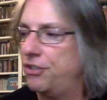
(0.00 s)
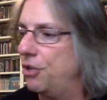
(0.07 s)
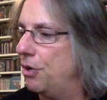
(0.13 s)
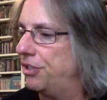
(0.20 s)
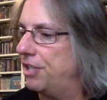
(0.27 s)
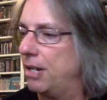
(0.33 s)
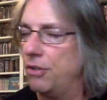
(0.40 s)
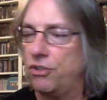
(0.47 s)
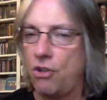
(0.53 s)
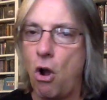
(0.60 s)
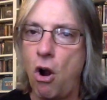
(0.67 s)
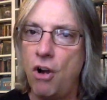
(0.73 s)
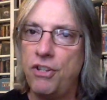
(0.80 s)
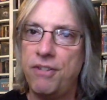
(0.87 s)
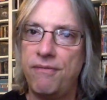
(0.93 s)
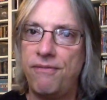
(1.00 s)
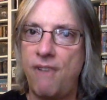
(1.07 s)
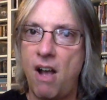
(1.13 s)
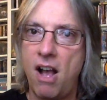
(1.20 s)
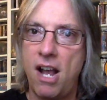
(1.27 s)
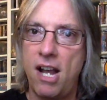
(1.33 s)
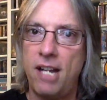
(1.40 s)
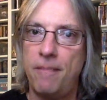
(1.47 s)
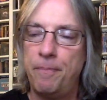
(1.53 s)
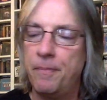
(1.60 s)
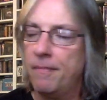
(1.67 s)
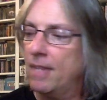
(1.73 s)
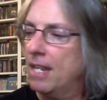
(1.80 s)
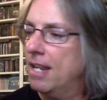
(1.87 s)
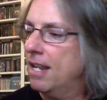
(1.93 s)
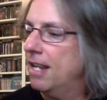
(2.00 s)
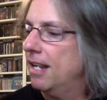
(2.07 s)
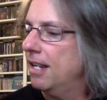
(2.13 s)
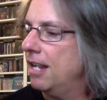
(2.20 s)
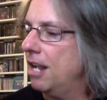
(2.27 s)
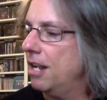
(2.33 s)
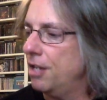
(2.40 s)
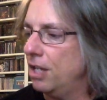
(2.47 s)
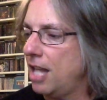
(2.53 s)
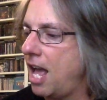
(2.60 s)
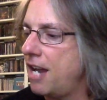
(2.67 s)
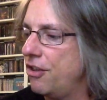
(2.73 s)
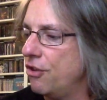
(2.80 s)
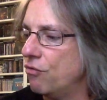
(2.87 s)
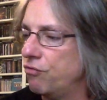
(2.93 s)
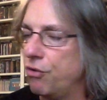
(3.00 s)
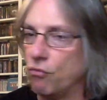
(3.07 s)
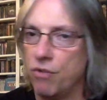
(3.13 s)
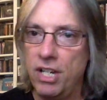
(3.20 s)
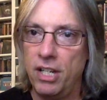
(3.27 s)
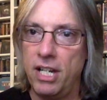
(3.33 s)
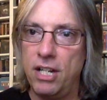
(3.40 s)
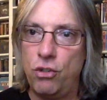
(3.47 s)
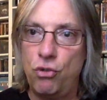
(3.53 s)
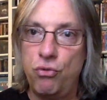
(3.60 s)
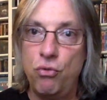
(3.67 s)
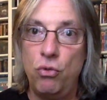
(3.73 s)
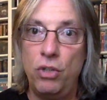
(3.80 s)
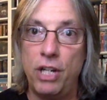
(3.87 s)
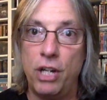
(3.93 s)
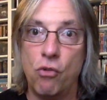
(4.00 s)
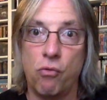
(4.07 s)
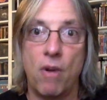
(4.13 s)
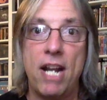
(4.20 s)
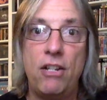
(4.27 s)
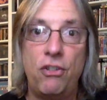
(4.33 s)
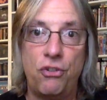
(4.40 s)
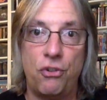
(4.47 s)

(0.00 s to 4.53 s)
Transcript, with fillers: So it's like, it's hard to find yeah, and a lot of the, the really truly great